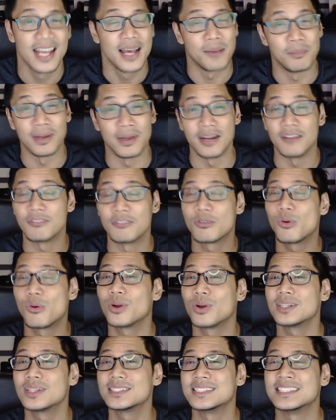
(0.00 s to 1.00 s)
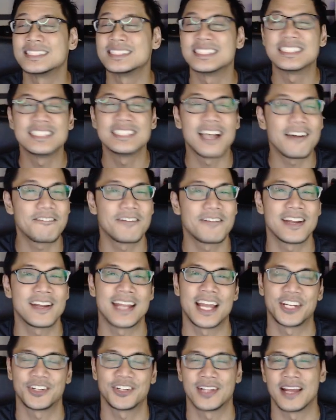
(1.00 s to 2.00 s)
But of course, this is not
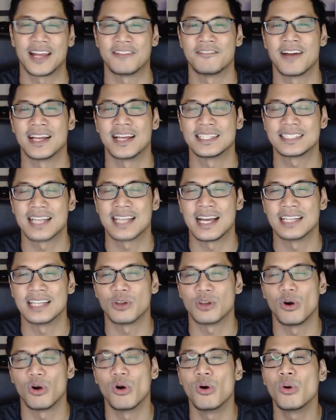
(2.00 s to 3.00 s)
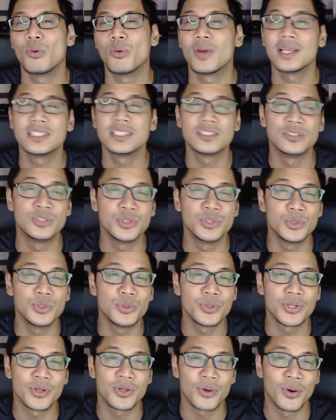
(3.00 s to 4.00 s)
financial advice, guys. Always
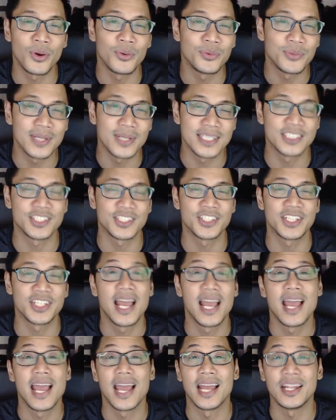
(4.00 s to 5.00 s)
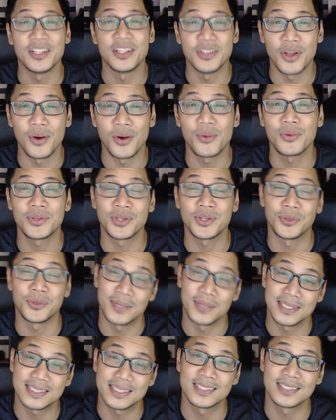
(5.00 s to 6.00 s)
do your own research and know your
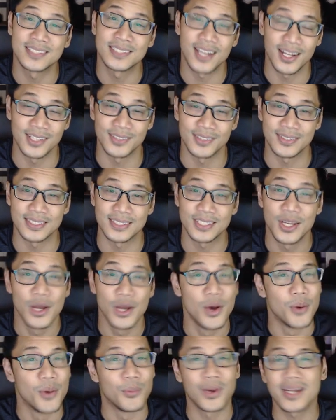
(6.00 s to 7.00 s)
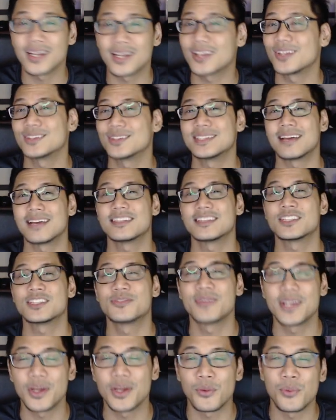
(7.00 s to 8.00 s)
risk tolerance. We're gonna close out this
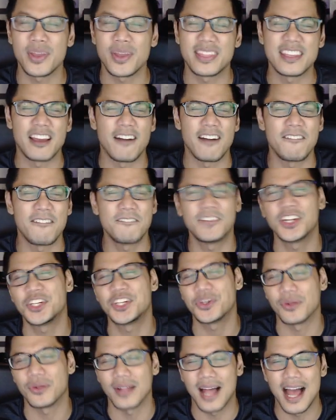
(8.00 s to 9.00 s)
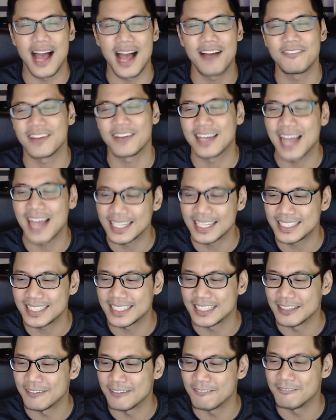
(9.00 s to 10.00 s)
video with the official
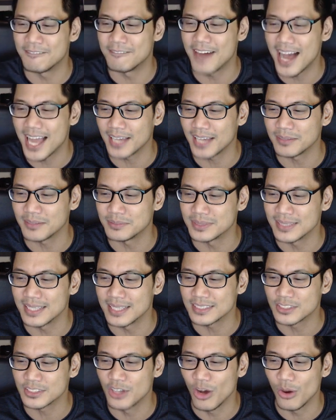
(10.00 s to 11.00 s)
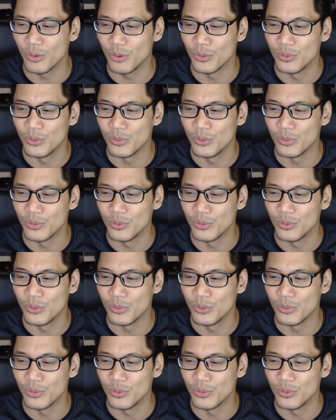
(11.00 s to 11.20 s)
Aavegotchi vibes. Let's go.